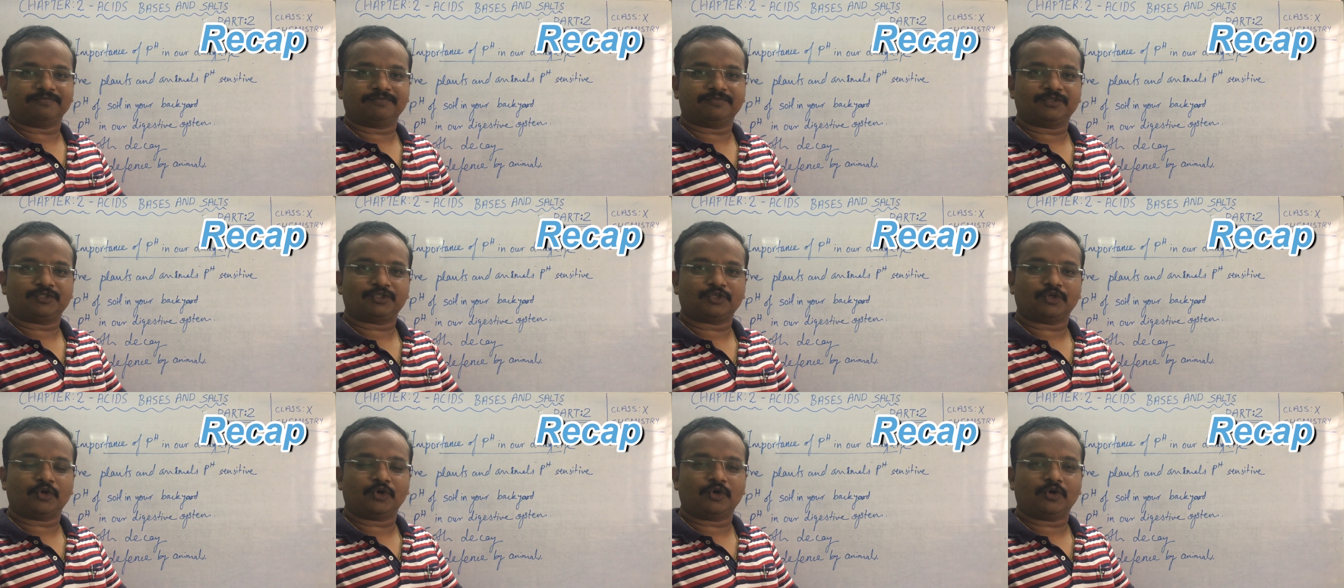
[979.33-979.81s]

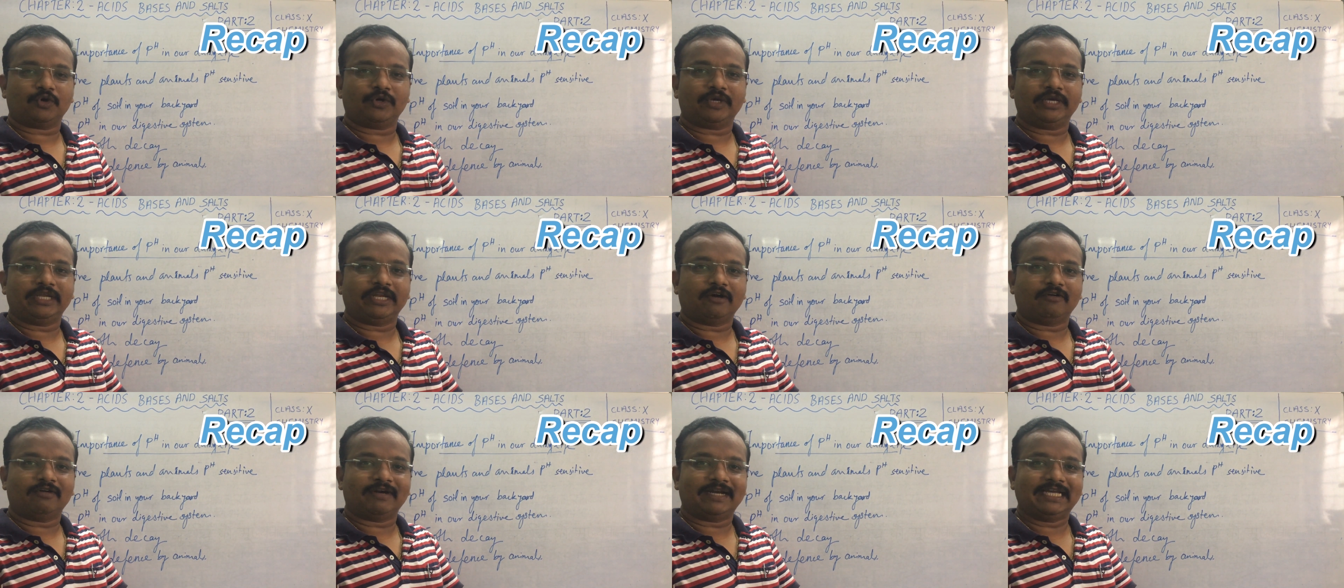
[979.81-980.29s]
So
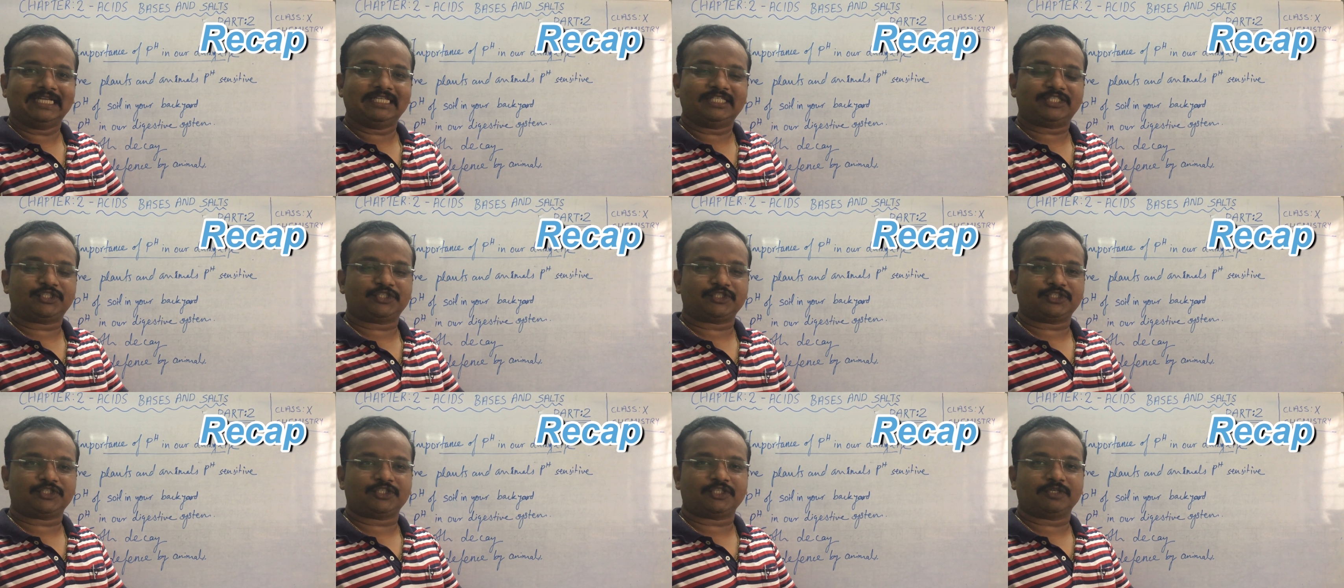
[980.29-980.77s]
in our
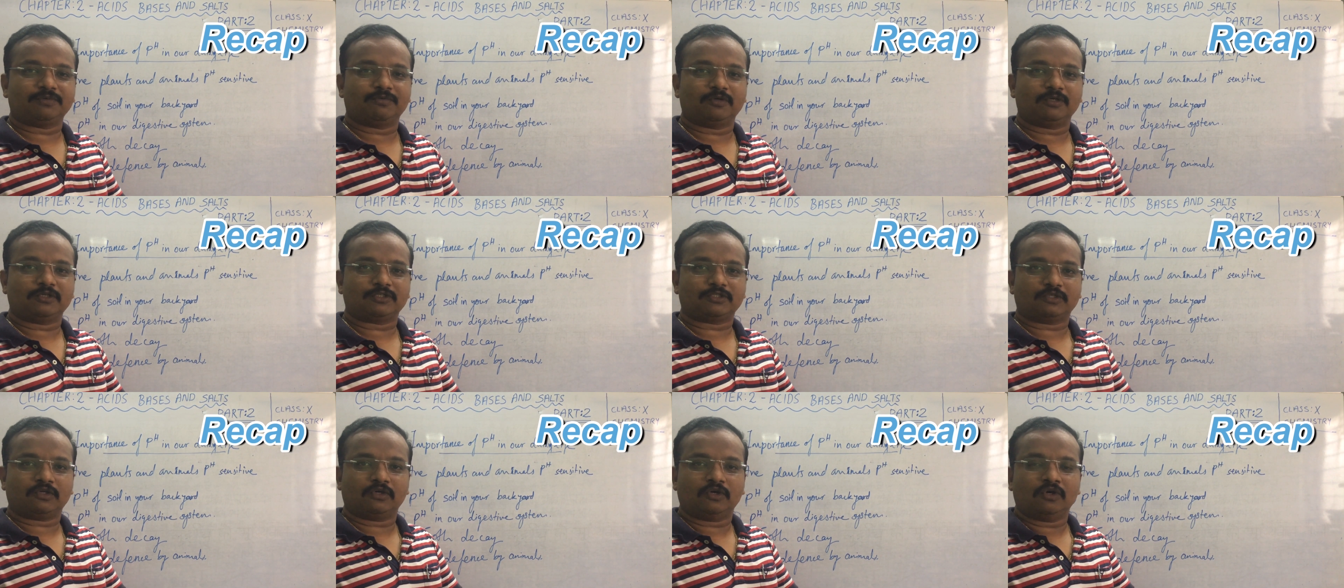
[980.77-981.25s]
digestive system
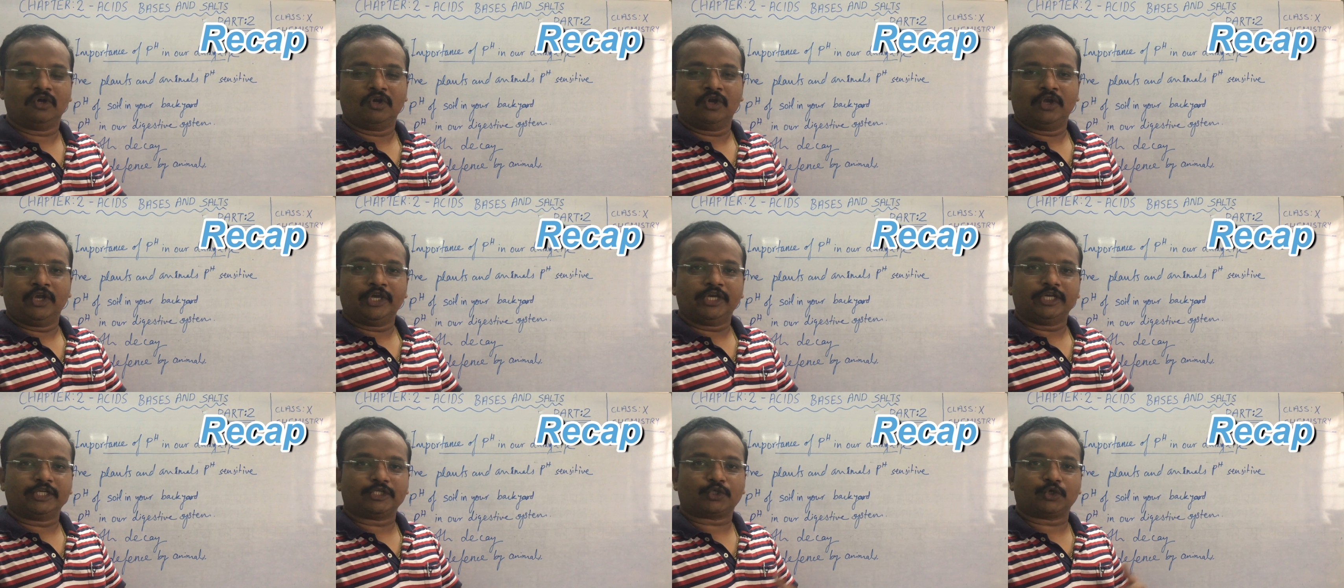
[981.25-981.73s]
also,
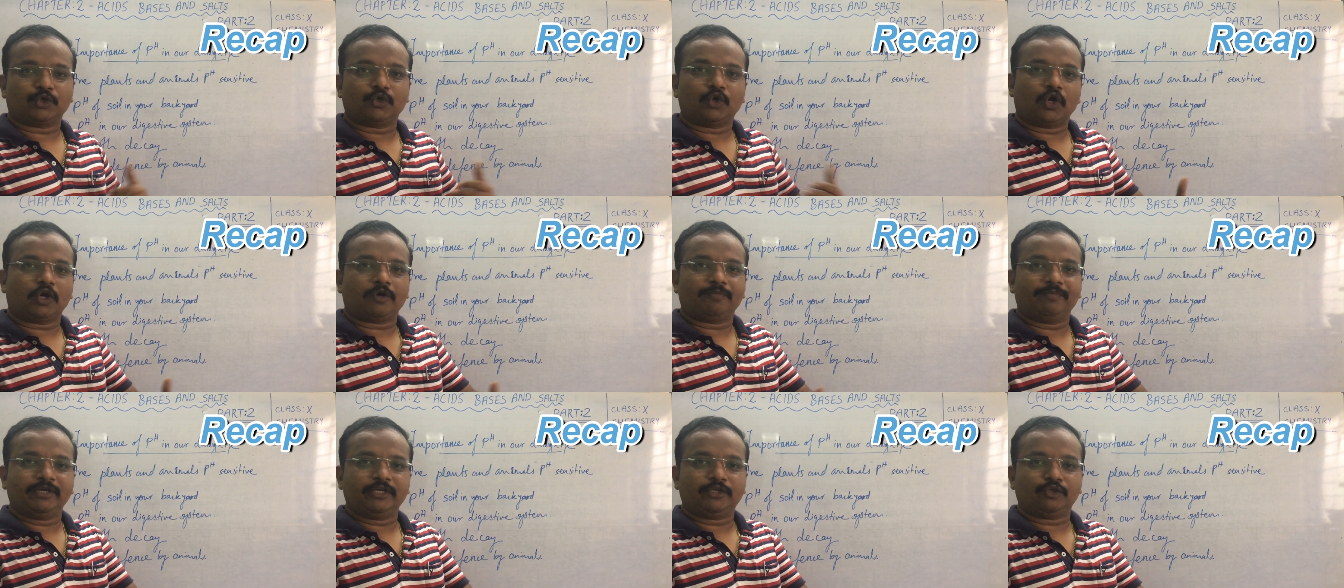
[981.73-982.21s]
it should
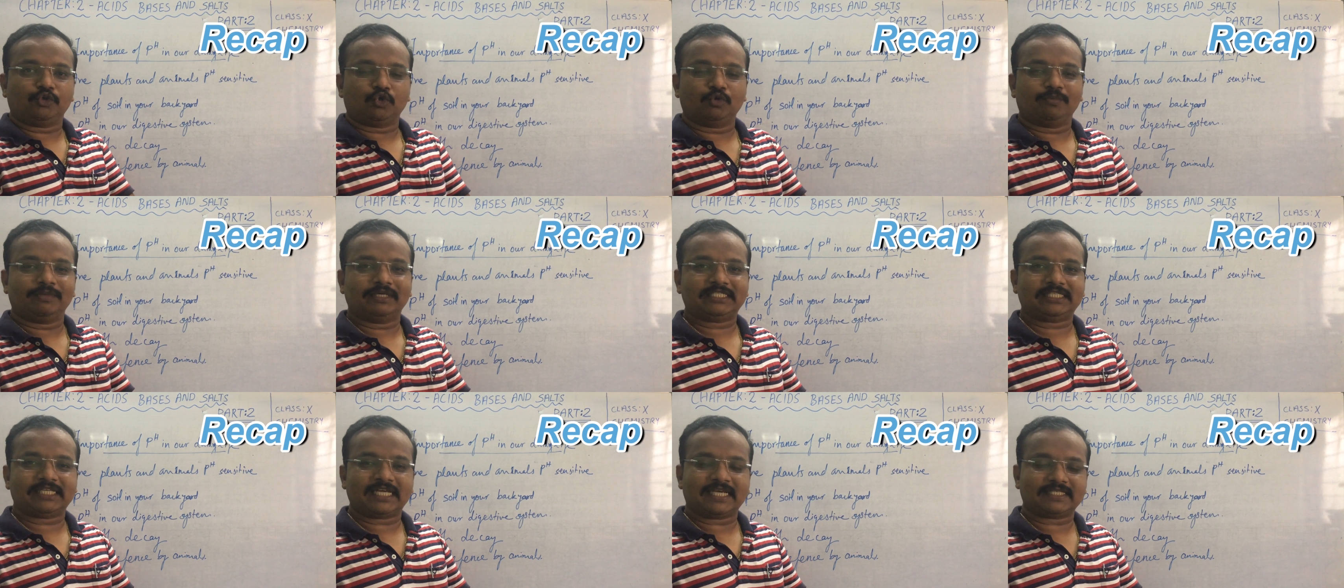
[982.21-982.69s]
not be too
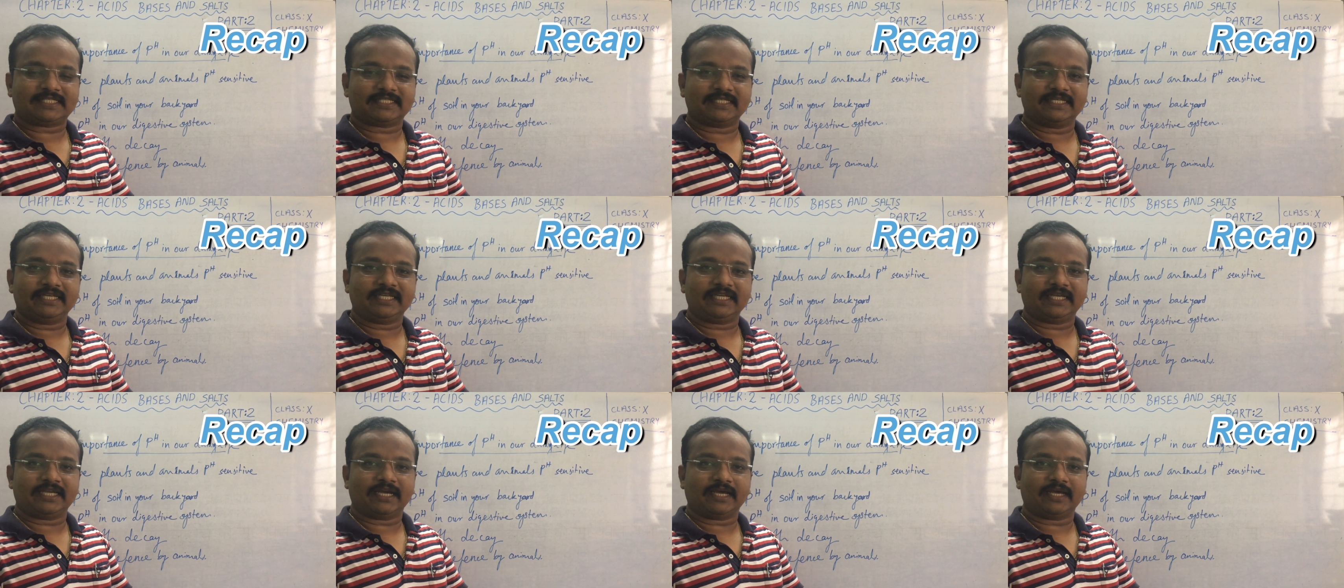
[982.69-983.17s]
much
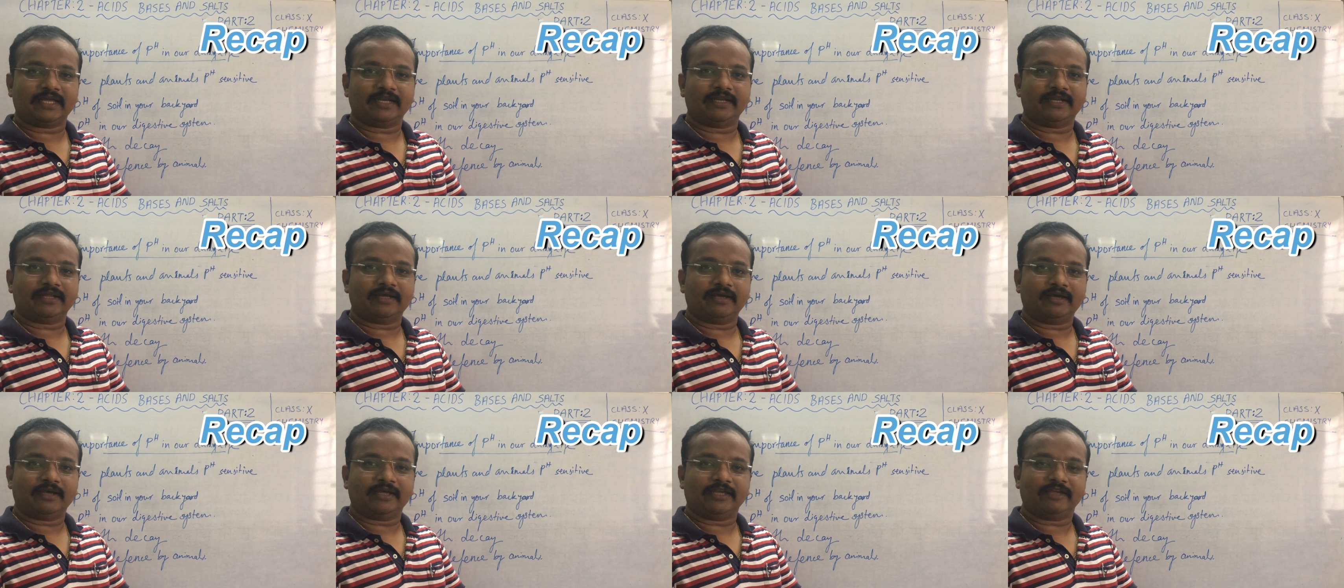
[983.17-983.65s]
acidic and
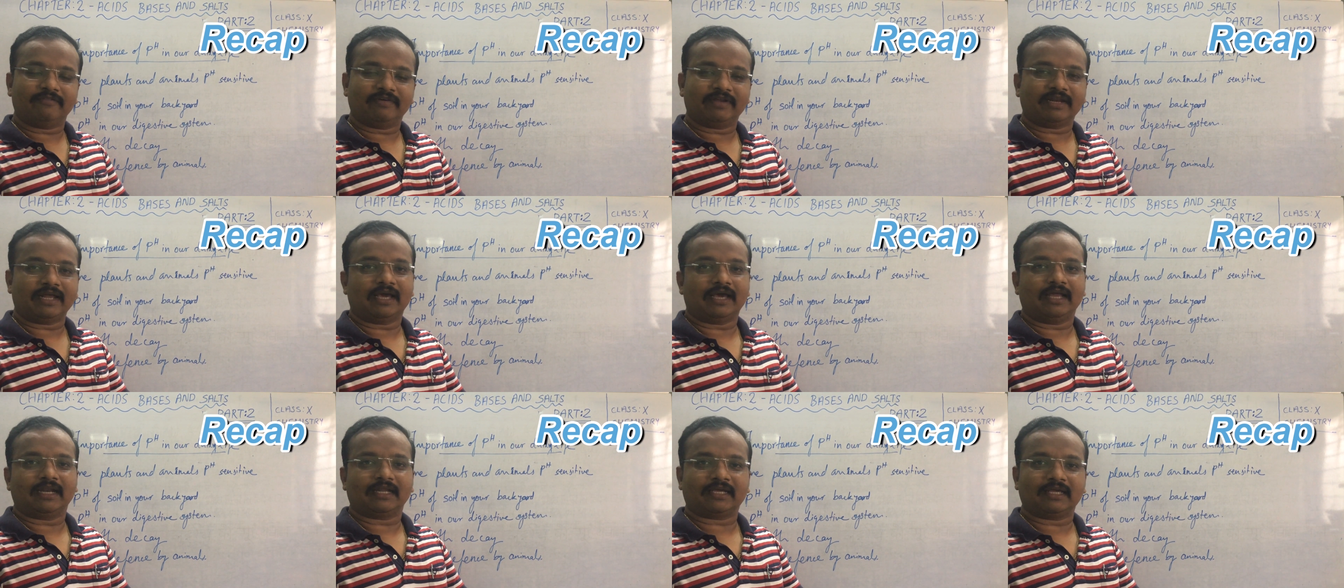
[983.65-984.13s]
even
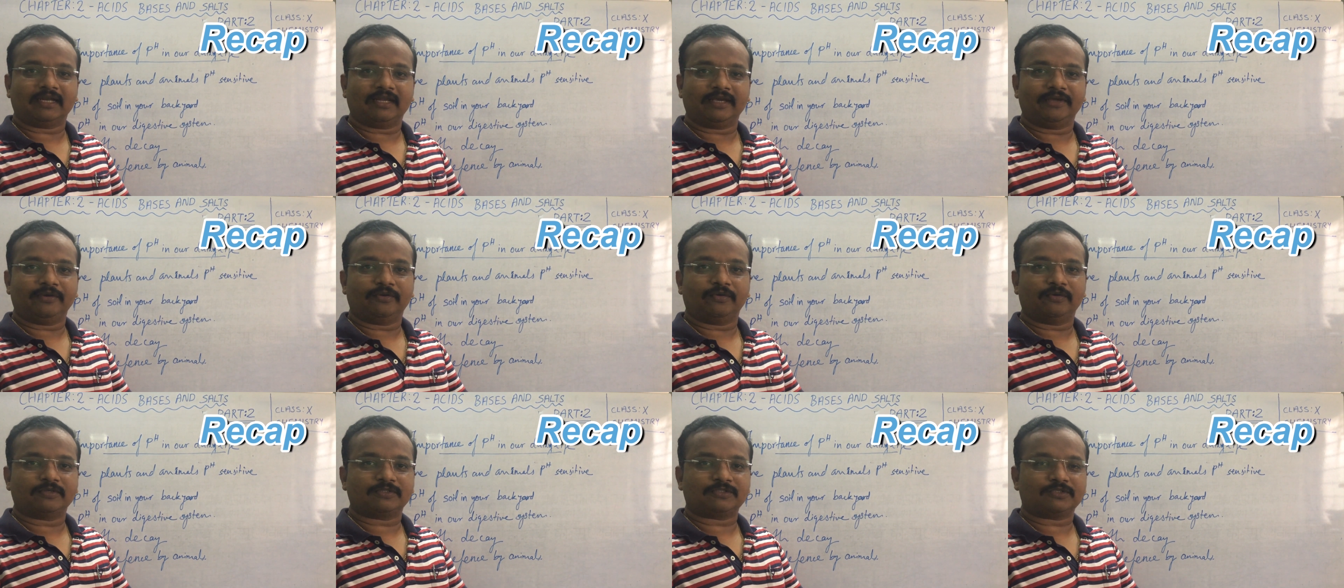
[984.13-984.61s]
alkaline
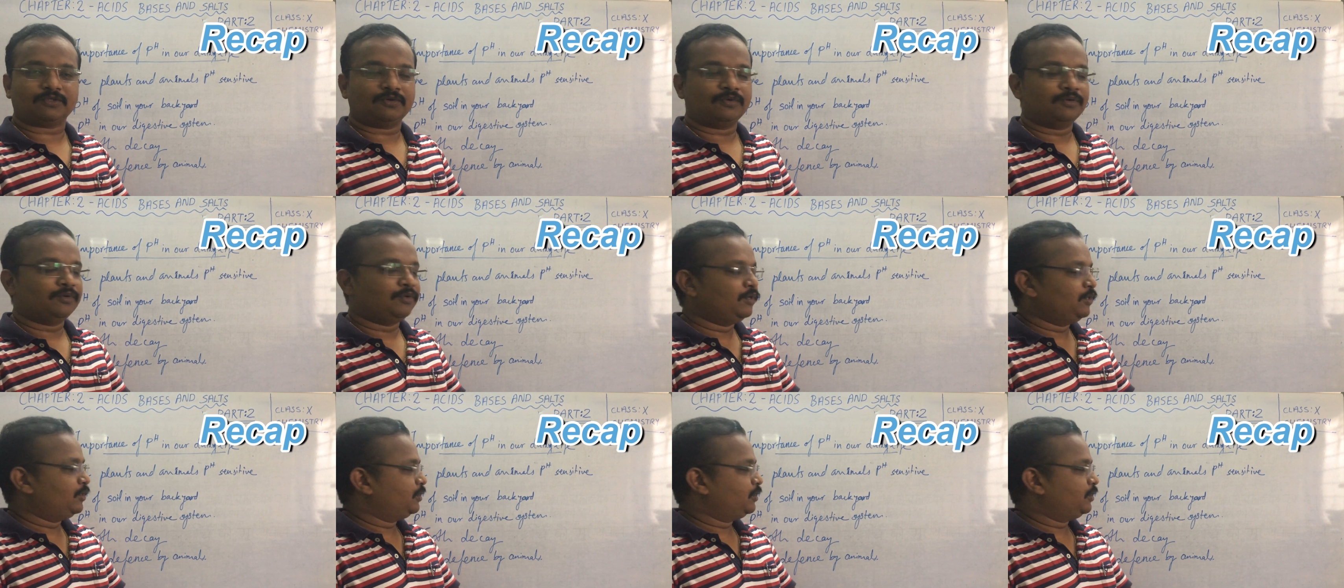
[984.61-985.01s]
also.